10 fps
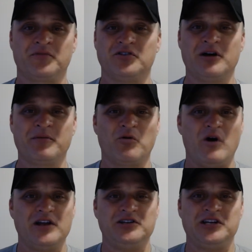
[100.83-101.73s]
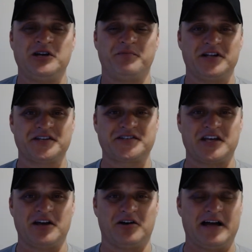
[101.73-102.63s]
Number one, you need a bill of
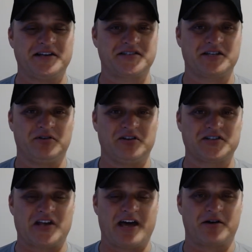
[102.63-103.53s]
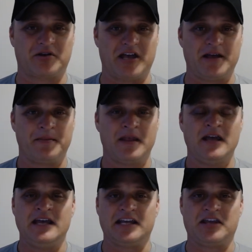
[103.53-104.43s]
sale. How simple is that, okay?
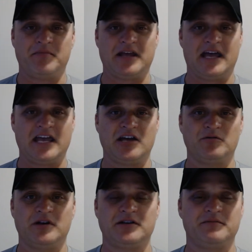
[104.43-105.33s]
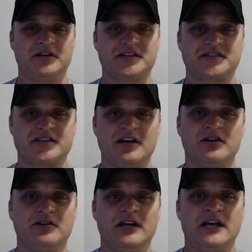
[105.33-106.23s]
It can be a handwritten bill of
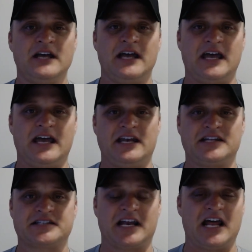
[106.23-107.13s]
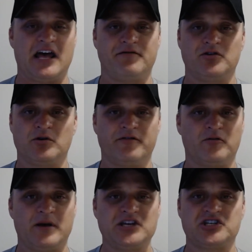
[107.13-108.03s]
sale, and it's got to have your
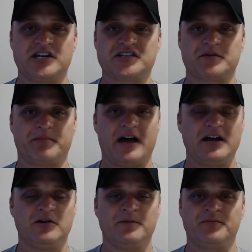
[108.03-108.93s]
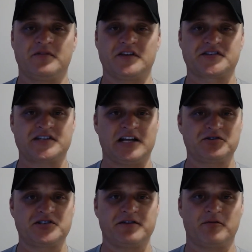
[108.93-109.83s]
information as the buyer, the
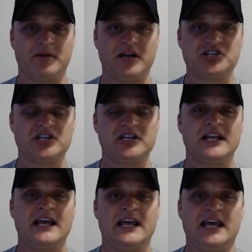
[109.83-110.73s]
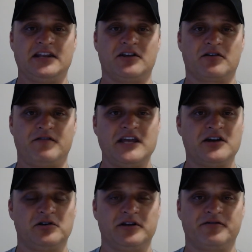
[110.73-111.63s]
seller's information, and the
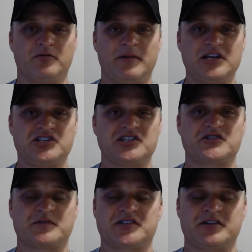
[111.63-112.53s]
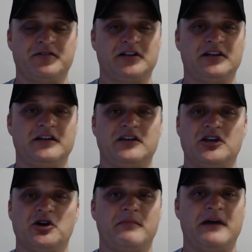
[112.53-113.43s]
vehicle information, specifically the
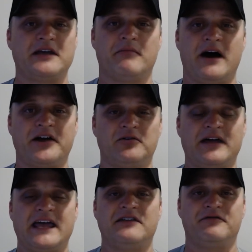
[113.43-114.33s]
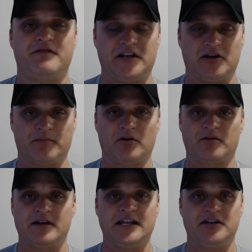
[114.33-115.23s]
year, make, model, and VIN number
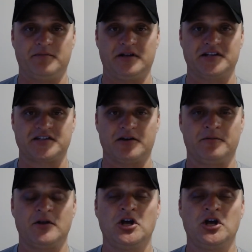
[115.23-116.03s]
in the bill of sale.